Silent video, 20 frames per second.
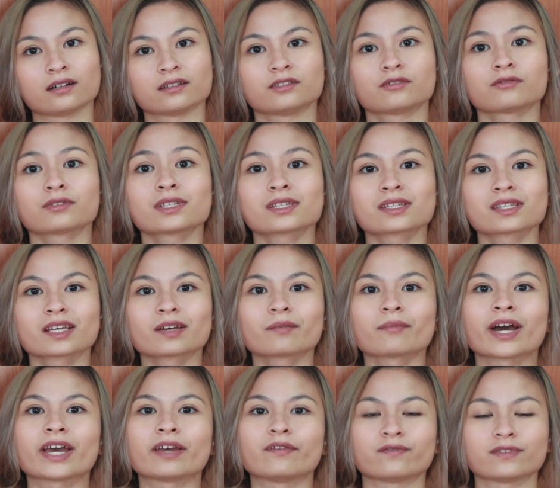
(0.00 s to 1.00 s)
noticing
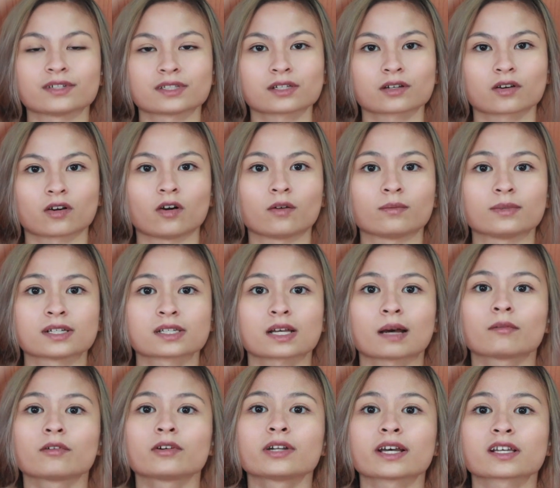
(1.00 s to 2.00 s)
my inverted commas,
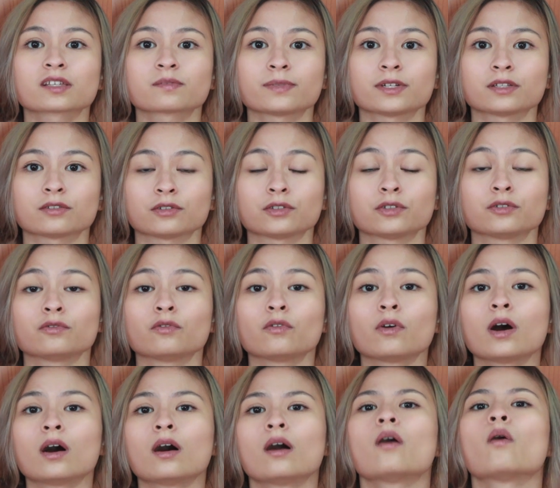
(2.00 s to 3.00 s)
I'm gonna explain to you
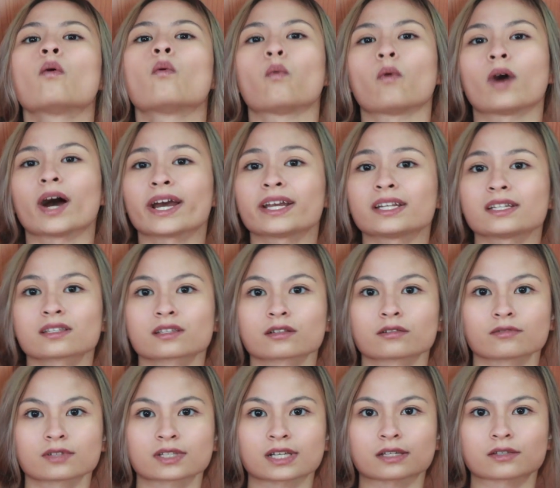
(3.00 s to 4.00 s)
why these
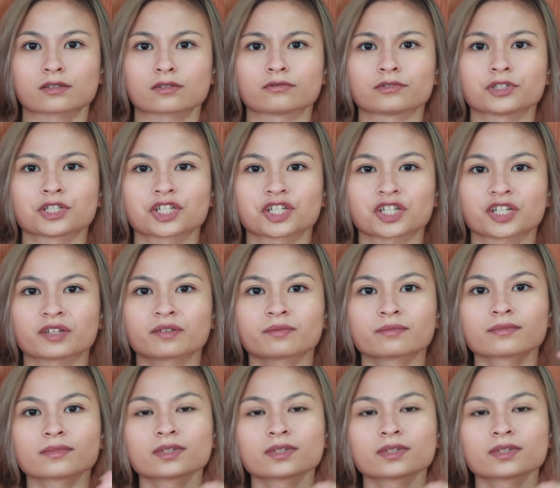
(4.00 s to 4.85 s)
clothes are so cheap.